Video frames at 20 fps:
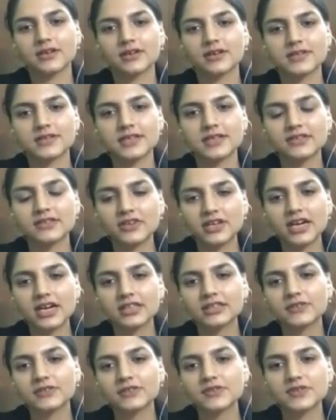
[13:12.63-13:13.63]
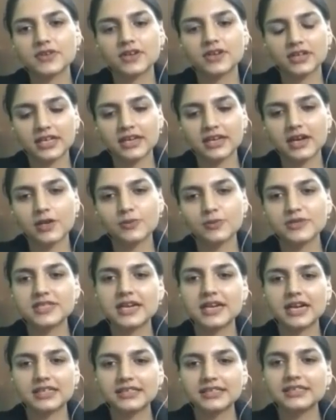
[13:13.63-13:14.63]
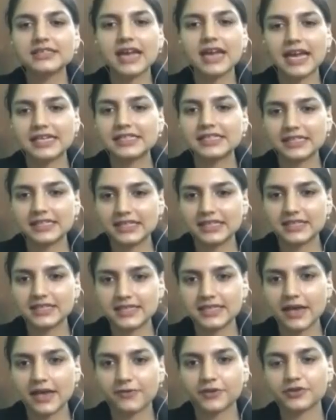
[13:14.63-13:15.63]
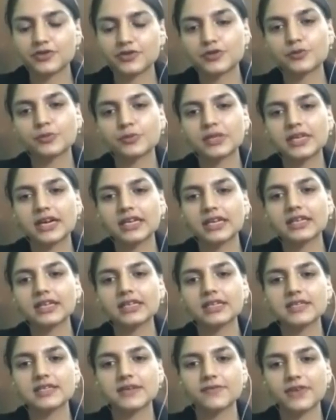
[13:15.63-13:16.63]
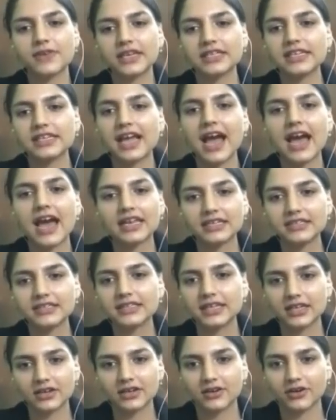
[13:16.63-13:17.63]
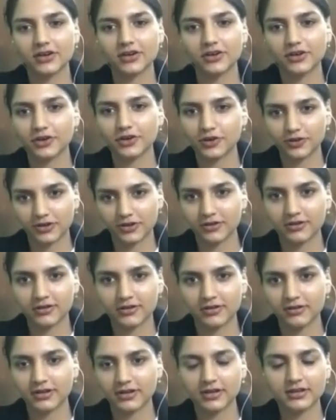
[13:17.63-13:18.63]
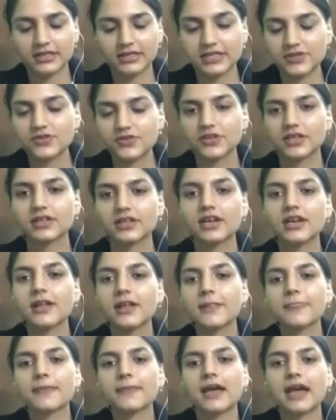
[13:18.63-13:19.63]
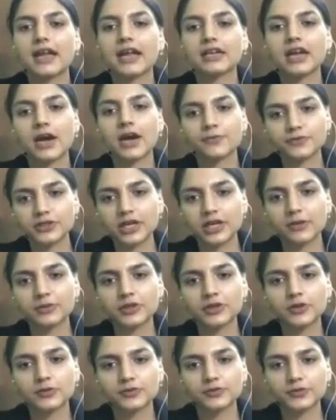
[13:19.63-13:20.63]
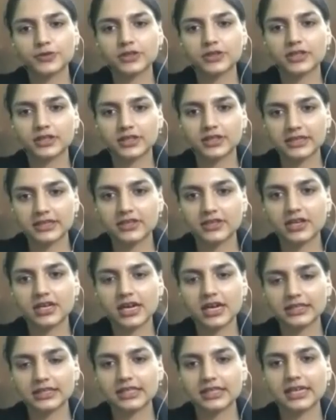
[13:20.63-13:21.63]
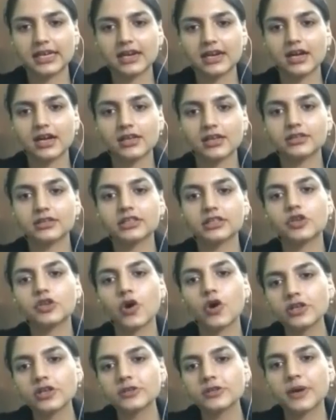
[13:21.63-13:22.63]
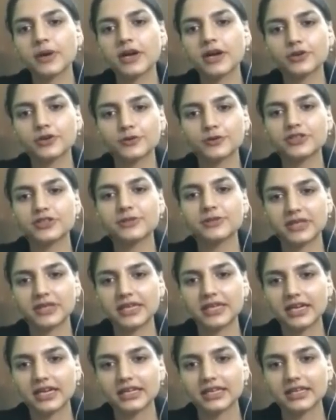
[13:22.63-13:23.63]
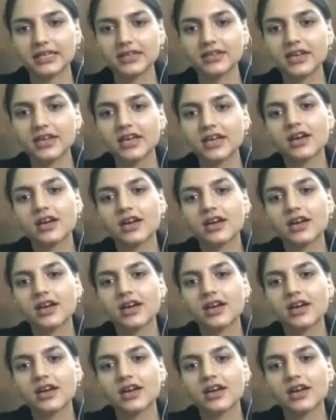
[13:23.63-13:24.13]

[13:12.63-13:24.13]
So Indira Gandhi Canal was started in 1987. So Bikaner is a very arid district, and after coming of Indira Gandhi Canal, the north part of the Bikaner,